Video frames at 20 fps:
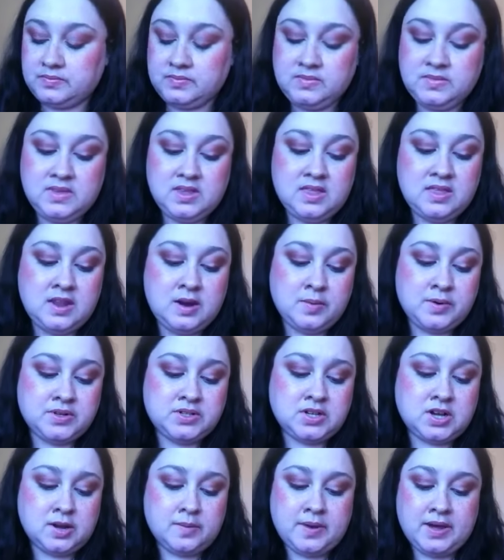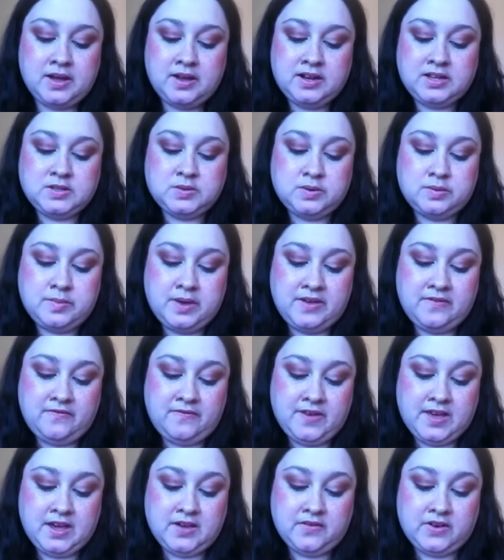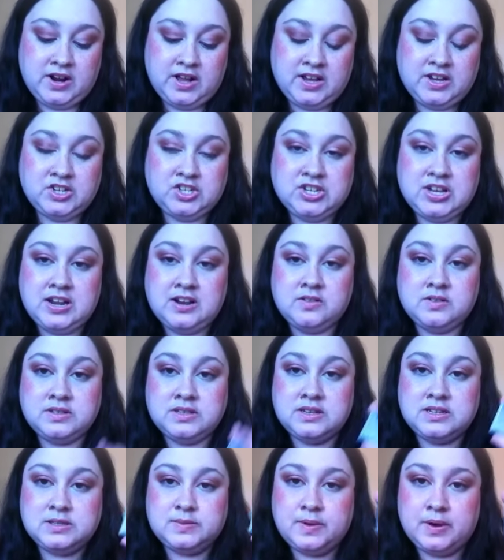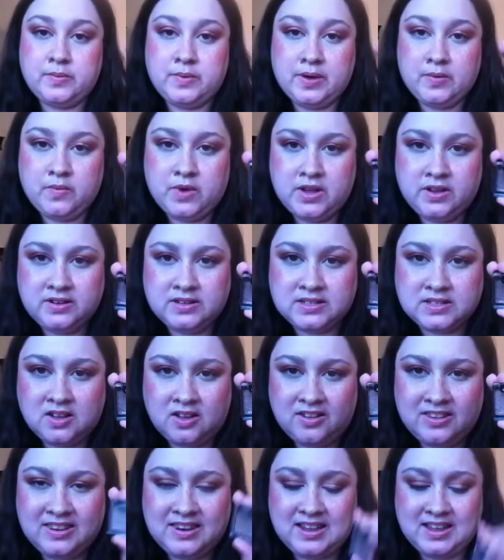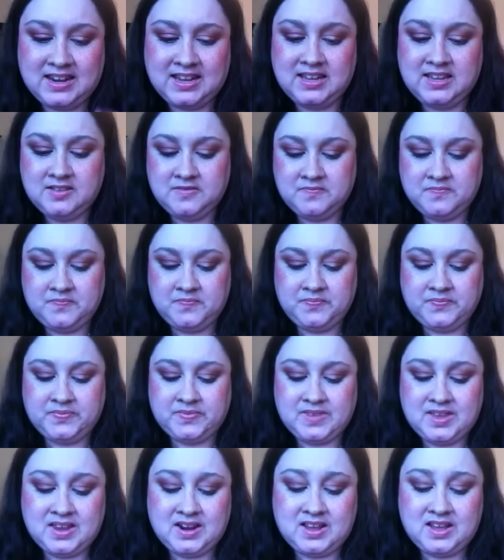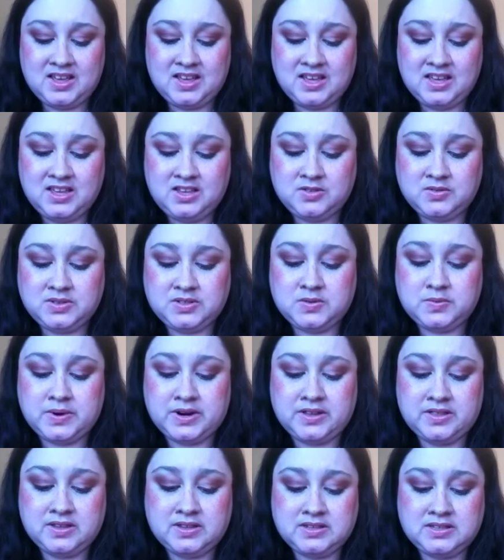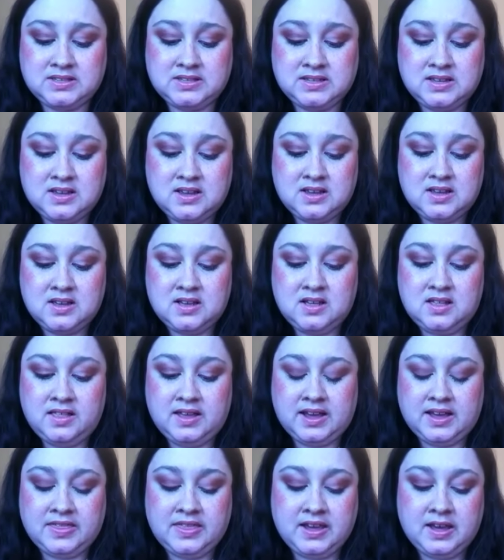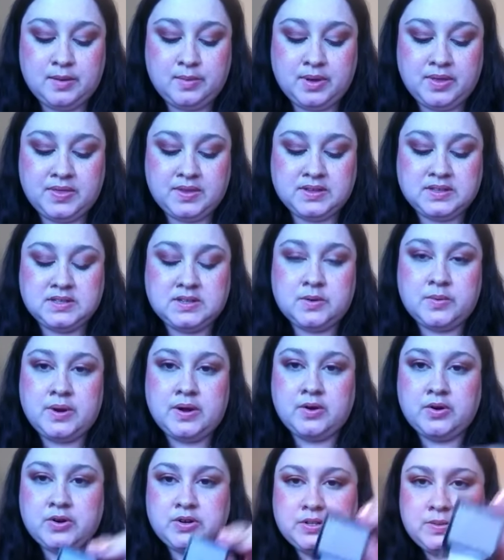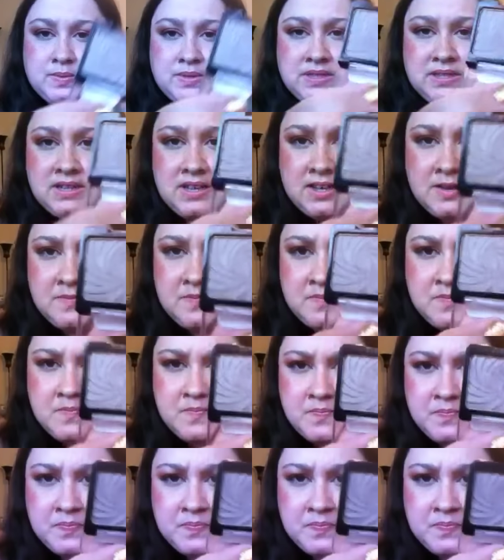that I'm going to talk about is one of my favorite eyeshadows, and it's by Wet n Wild, and it's called Nutty. And I used to wear this, like, I think I bought this around Christmas time.